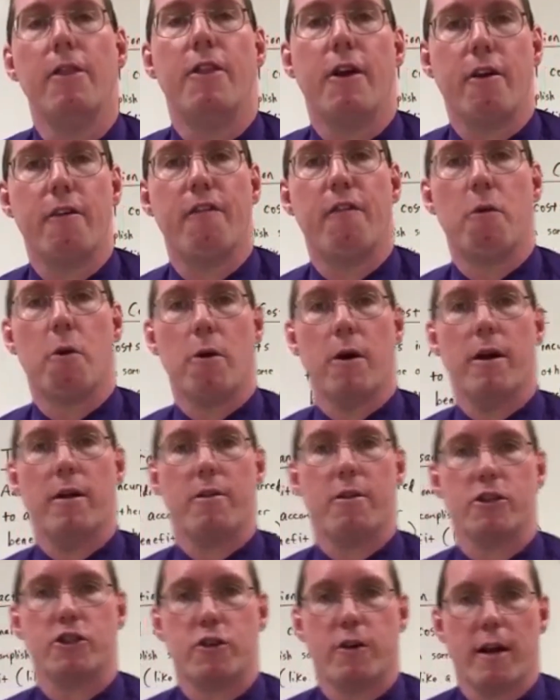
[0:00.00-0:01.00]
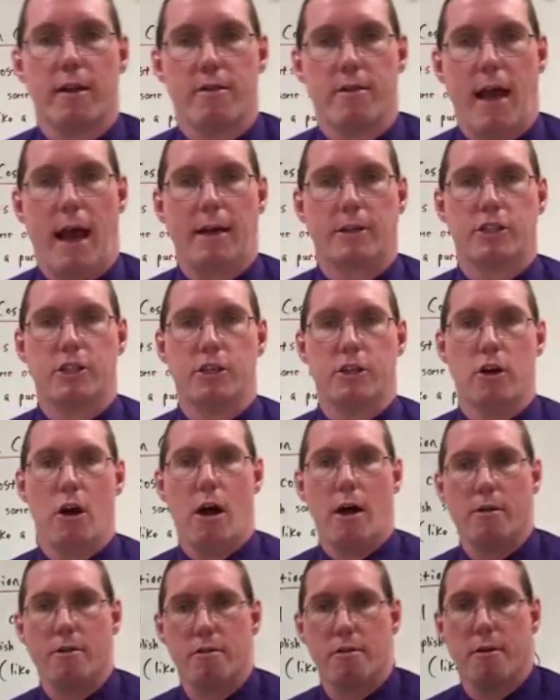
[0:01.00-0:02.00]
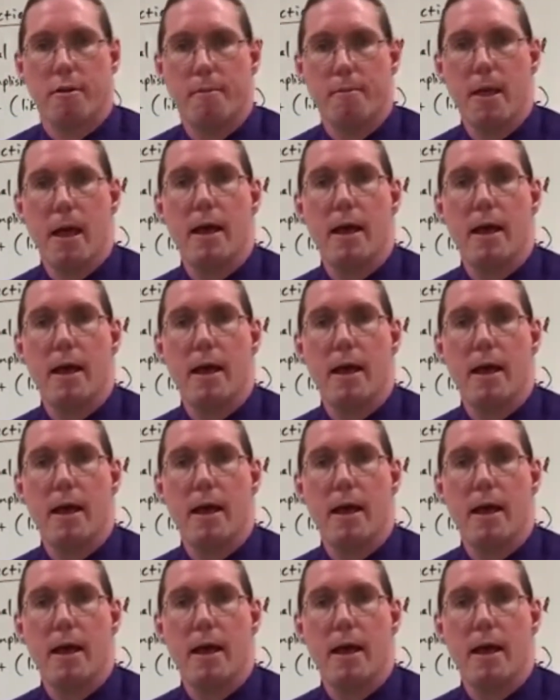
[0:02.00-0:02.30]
therefore it's a transaction cost.